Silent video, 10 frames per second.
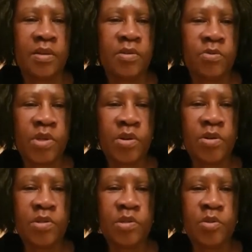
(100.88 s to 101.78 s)
We
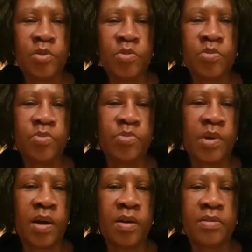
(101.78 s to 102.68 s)
also
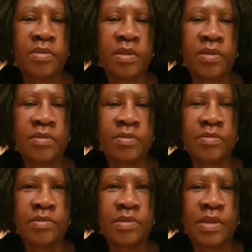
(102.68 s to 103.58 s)
ask that
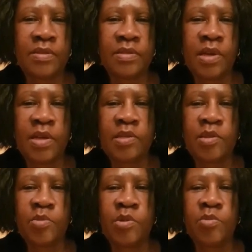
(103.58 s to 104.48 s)

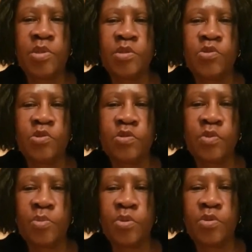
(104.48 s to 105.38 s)
sanitizer will be
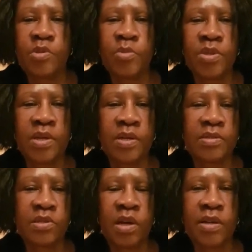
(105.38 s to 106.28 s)
used for both mother
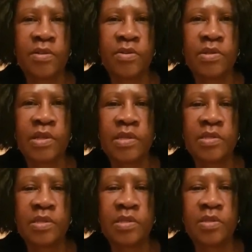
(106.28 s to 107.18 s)
and child on
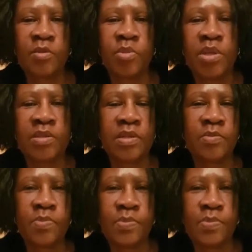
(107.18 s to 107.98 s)
exiting the building.